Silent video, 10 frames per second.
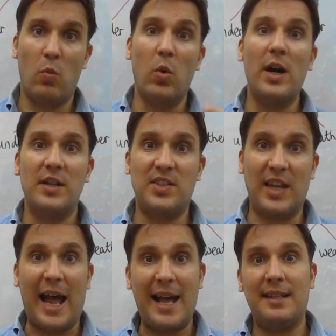
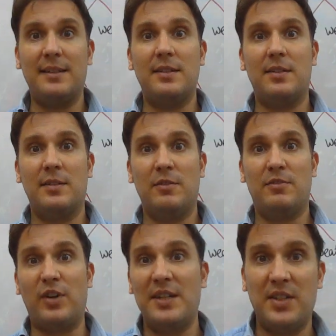words and
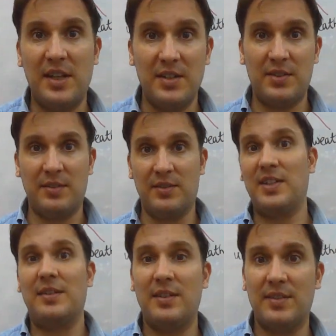phrases and
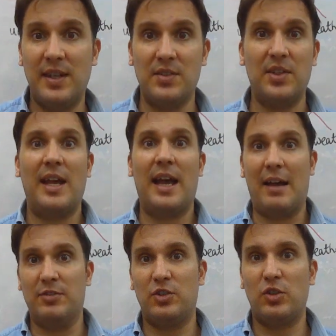sentences
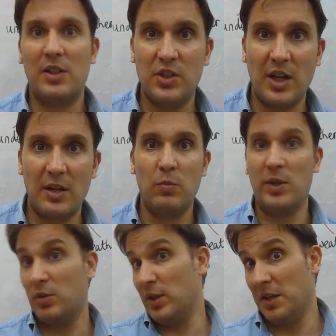have structure.
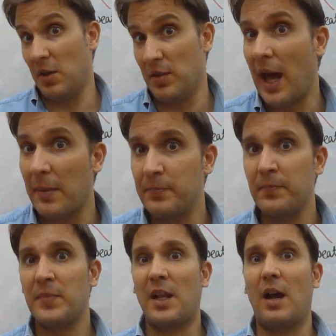We already know that.